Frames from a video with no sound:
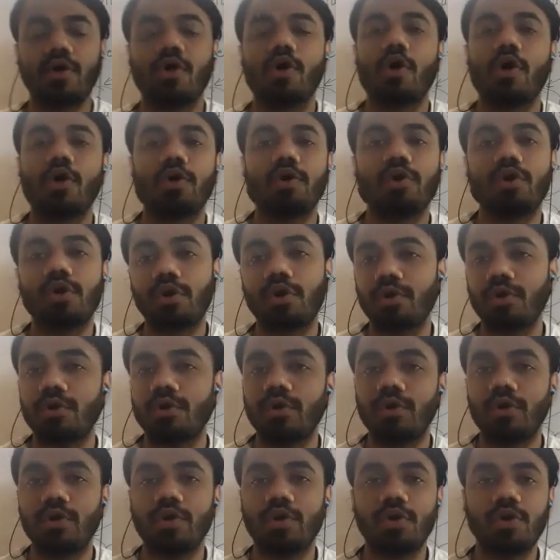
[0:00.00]
or
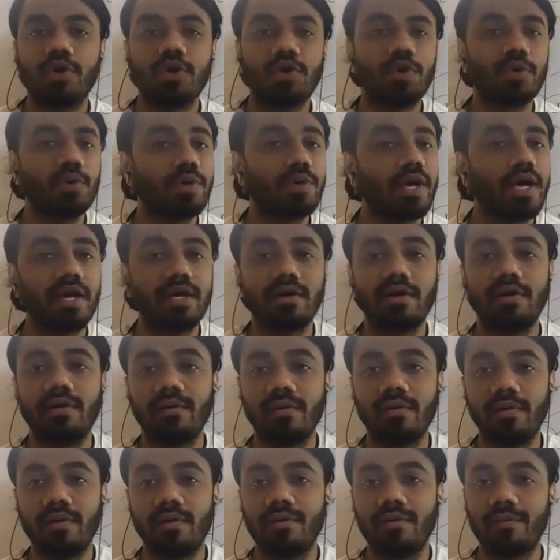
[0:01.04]
to get
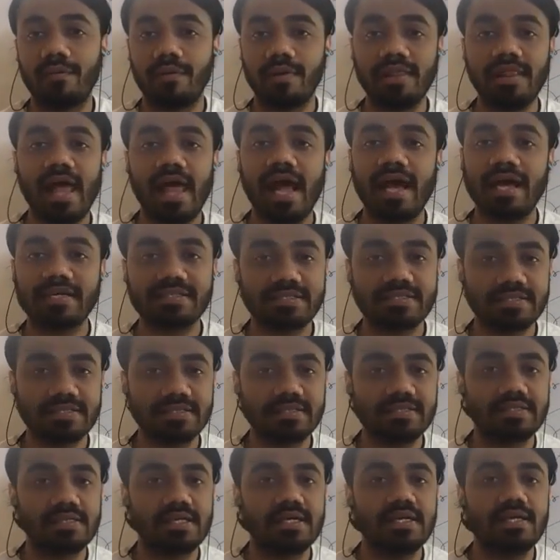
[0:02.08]
relaxed.
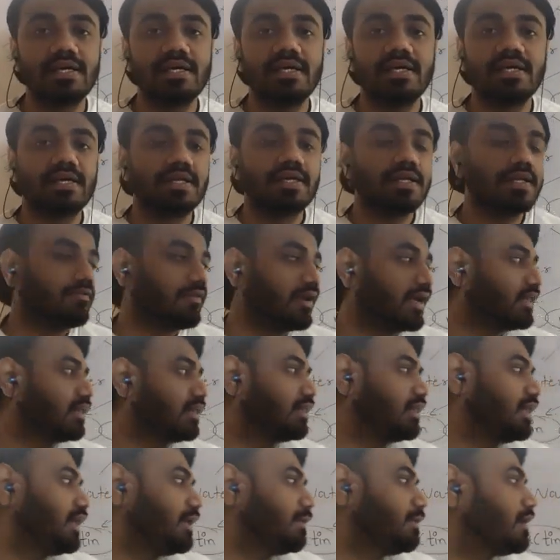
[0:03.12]

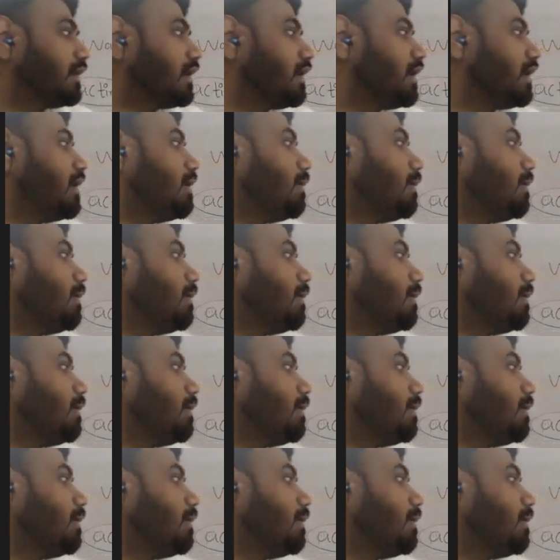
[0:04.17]
When the